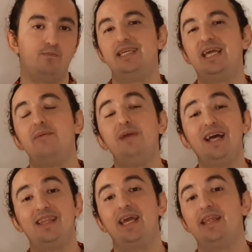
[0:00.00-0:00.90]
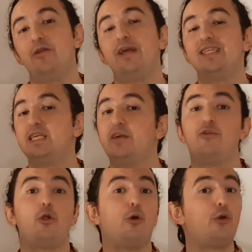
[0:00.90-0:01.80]
It can be a day that you can take
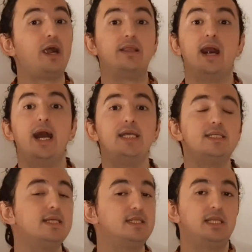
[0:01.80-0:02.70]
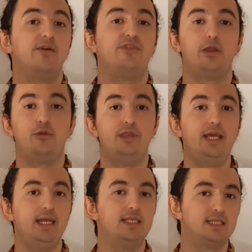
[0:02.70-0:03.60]
for organizing the stuff that you
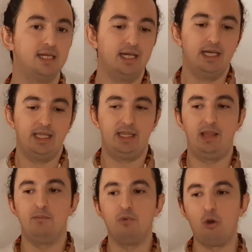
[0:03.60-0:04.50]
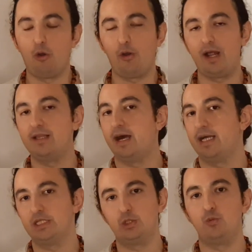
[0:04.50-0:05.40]
need. The more
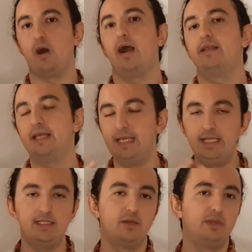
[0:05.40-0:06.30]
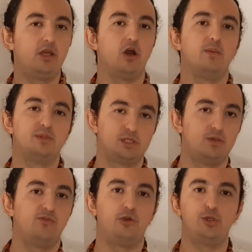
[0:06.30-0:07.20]
organized you are, the easier it becomes
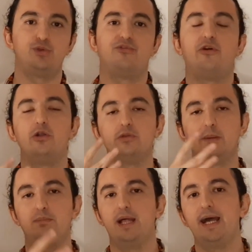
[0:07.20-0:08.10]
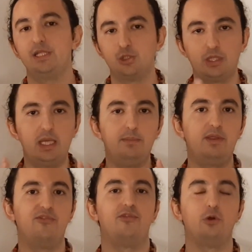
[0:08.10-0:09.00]
for you to follow the plan, to keep
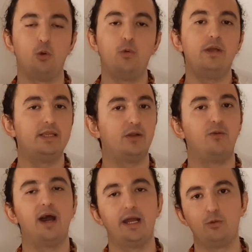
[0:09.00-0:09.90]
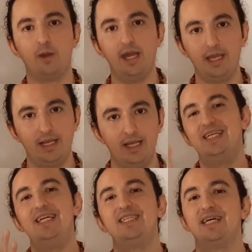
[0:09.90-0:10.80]
the flow in the right way.
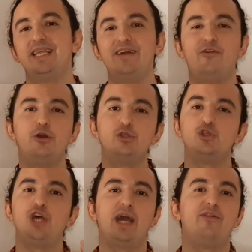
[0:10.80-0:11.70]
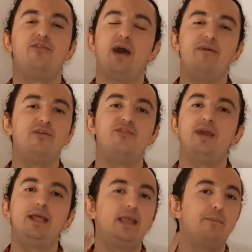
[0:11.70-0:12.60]
It's a day for you to check if
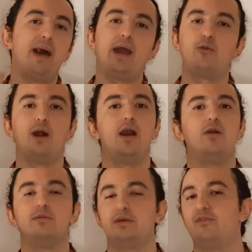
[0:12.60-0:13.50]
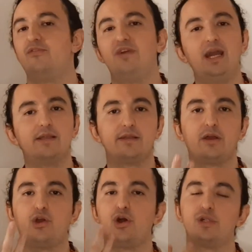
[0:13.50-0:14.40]
everything in the background, everything under the
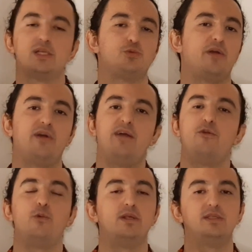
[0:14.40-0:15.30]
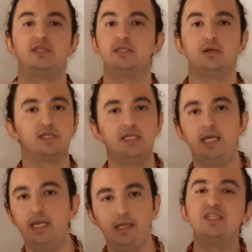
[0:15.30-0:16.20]
curtains where everyone's not
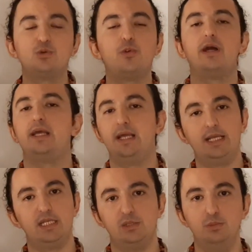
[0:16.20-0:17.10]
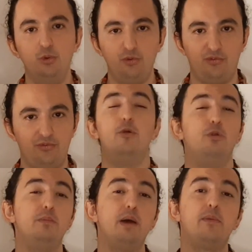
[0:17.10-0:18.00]
seeing is running smooth.
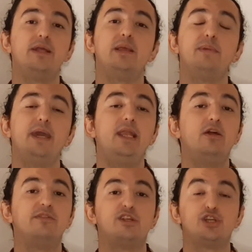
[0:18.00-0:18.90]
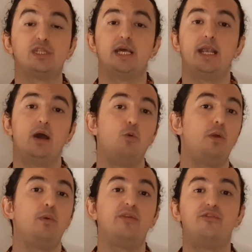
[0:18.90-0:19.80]
Remember in the beginning of the Trecena, we
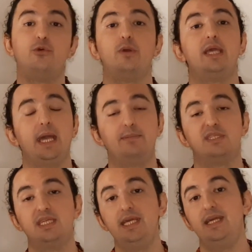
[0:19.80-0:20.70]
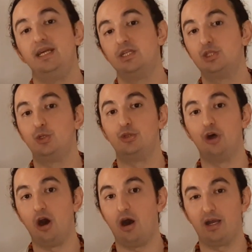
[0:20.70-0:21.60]
went through keep Tz'i, 2
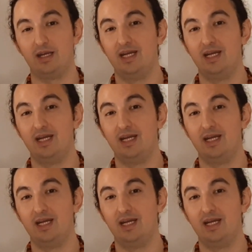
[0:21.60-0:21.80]
dog.